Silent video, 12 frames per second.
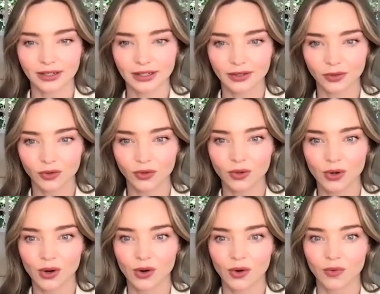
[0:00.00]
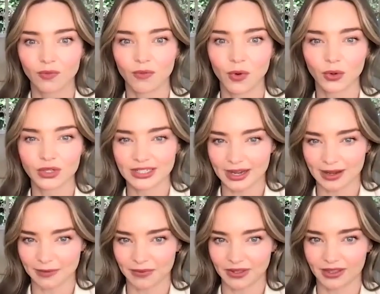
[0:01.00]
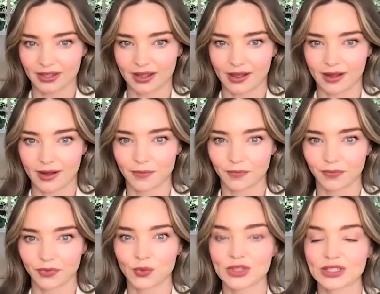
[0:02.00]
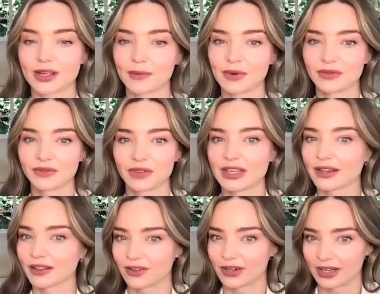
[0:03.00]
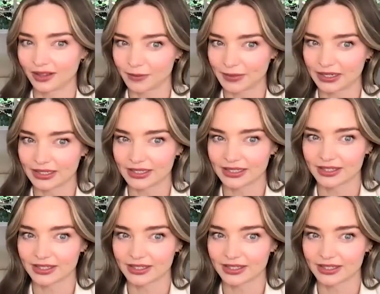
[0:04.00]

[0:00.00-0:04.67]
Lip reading: little more depth with some of the other elements,